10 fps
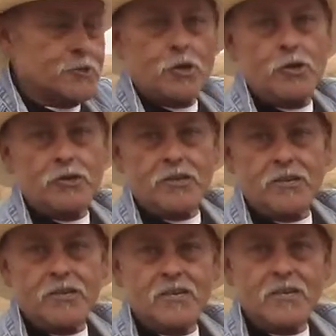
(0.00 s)
dirt
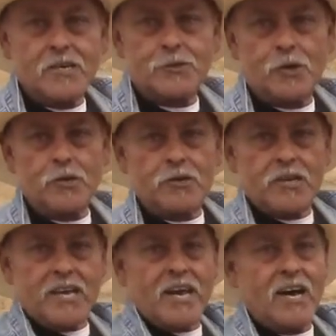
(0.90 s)
a dirt
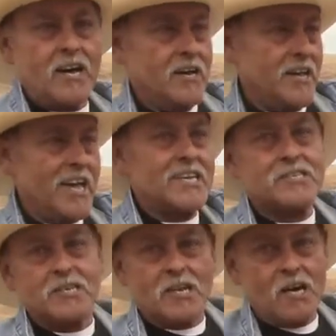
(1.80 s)
uh,
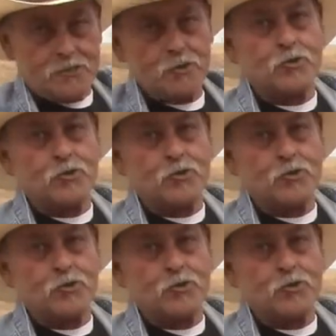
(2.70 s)
exit onto